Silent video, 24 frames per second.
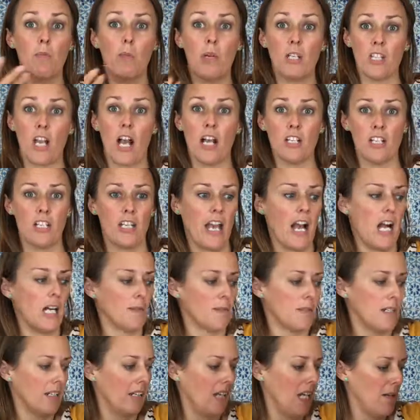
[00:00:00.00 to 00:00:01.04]
which actually
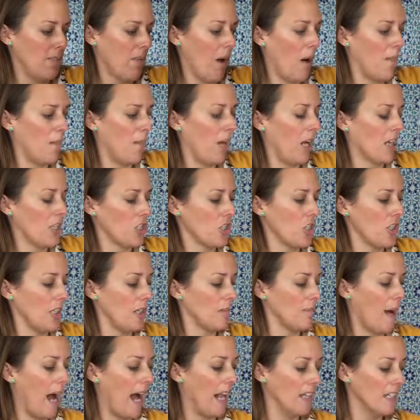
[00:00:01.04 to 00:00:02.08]
helps to keep our blood sugar
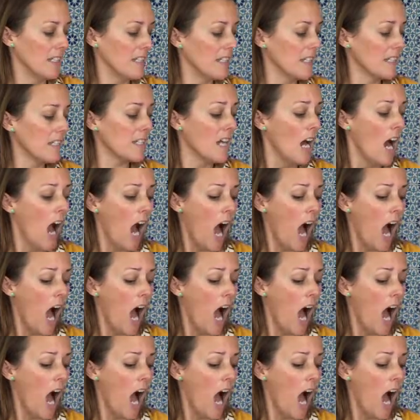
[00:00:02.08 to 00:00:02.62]
balanced.